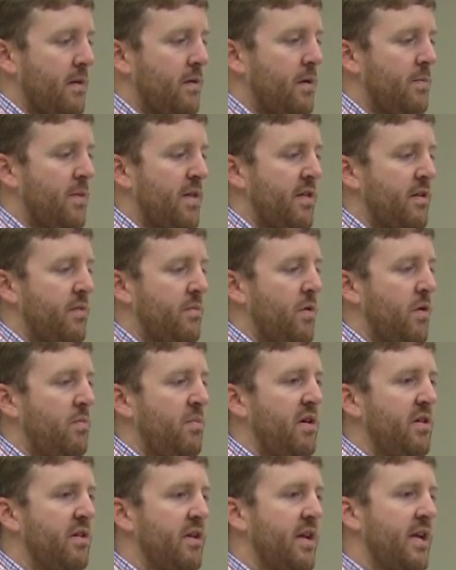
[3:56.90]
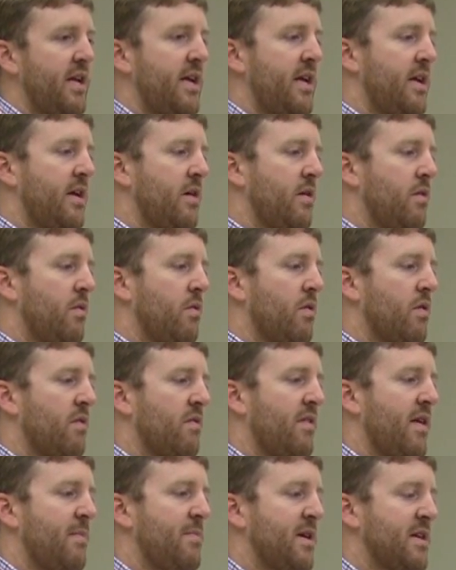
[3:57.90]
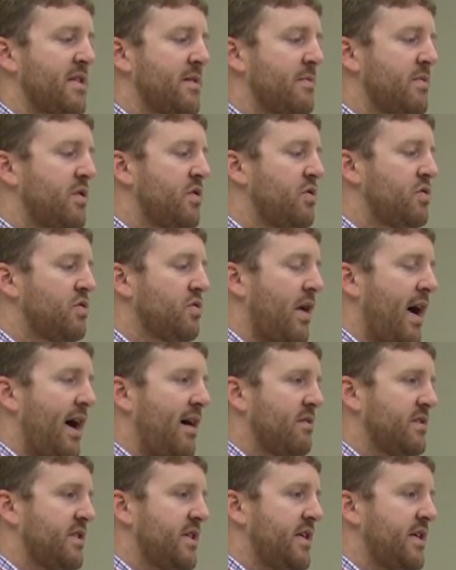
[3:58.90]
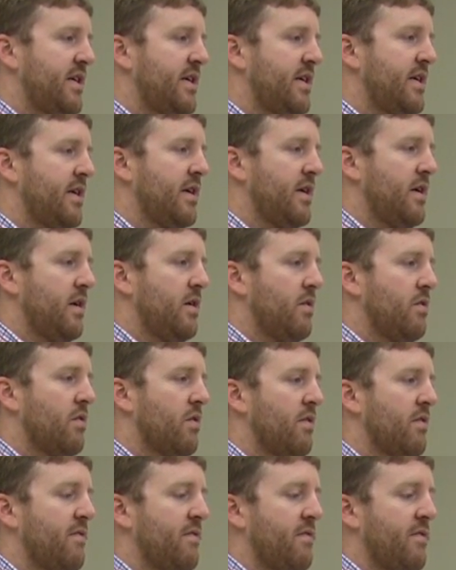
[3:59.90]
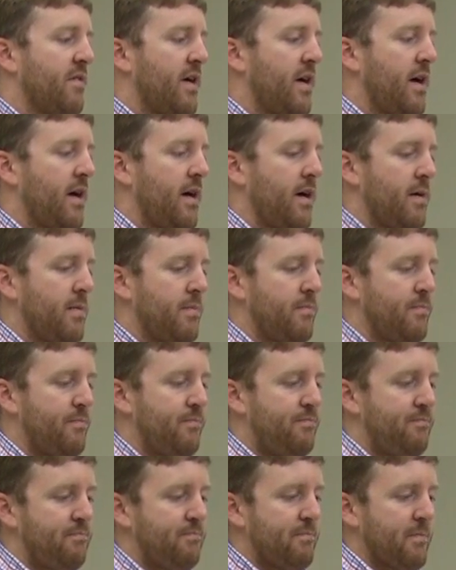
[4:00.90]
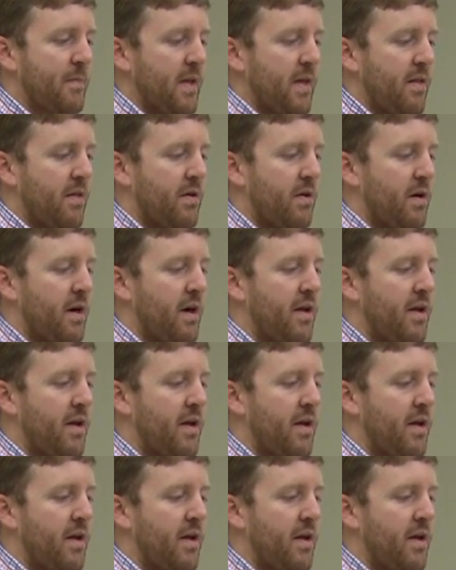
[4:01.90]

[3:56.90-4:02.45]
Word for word: limit their mobility or if that makes them too drowsy or if um, they're